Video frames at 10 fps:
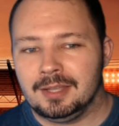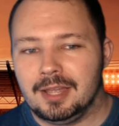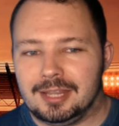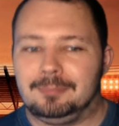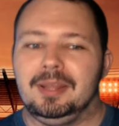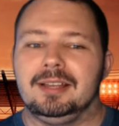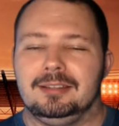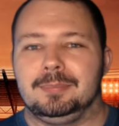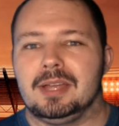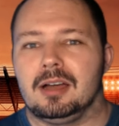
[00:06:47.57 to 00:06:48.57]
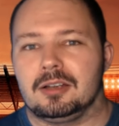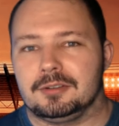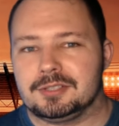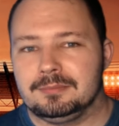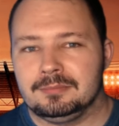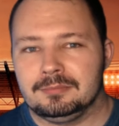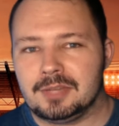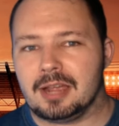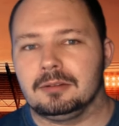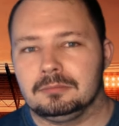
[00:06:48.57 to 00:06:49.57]
They're playing Olympiacos.
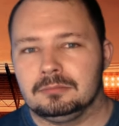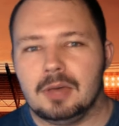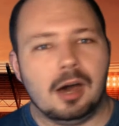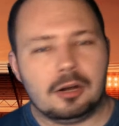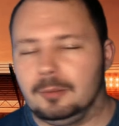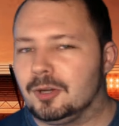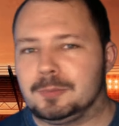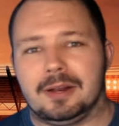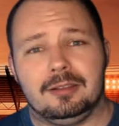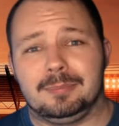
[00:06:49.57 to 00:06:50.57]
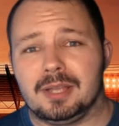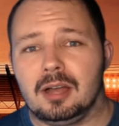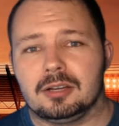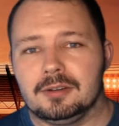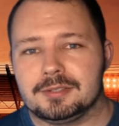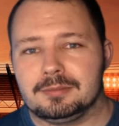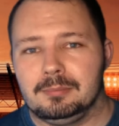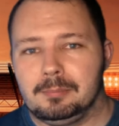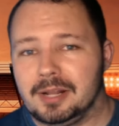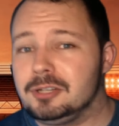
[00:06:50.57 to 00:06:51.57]
Now, I don't know much about Olympiacos,
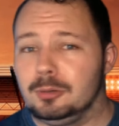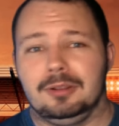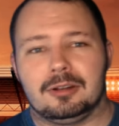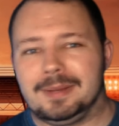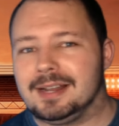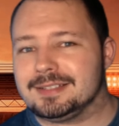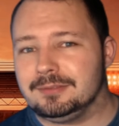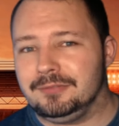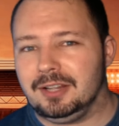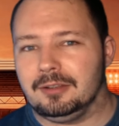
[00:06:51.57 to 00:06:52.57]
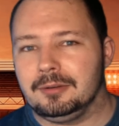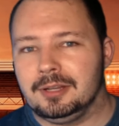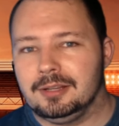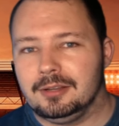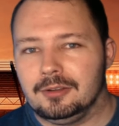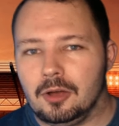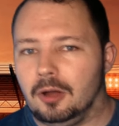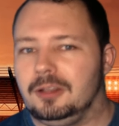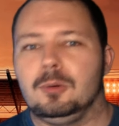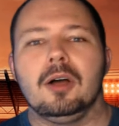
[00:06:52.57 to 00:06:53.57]
but I do know a lot about Aston Villa.
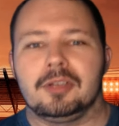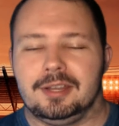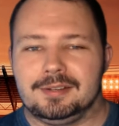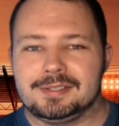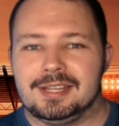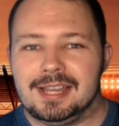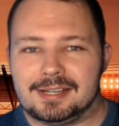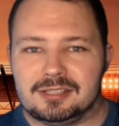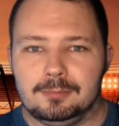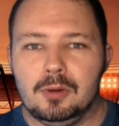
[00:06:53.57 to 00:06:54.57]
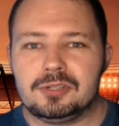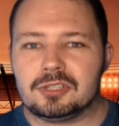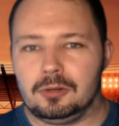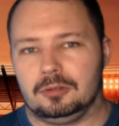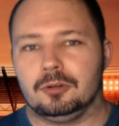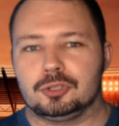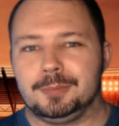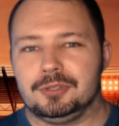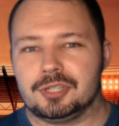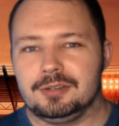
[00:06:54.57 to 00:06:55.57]
Ollie Watkins has the most goal
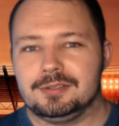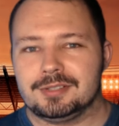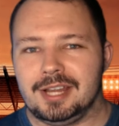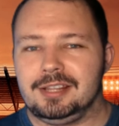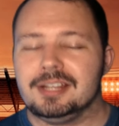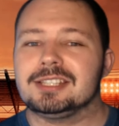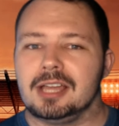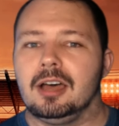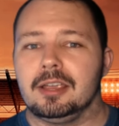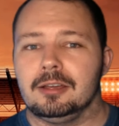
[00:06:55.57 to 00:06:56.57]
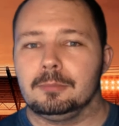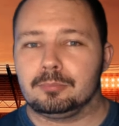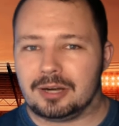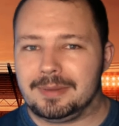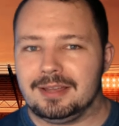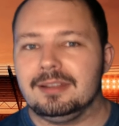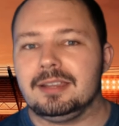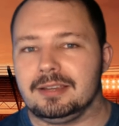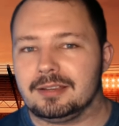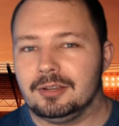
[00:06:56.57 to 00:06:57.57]
contributions in the entire Premier
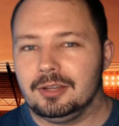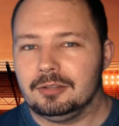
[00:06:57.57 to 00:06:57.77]
League.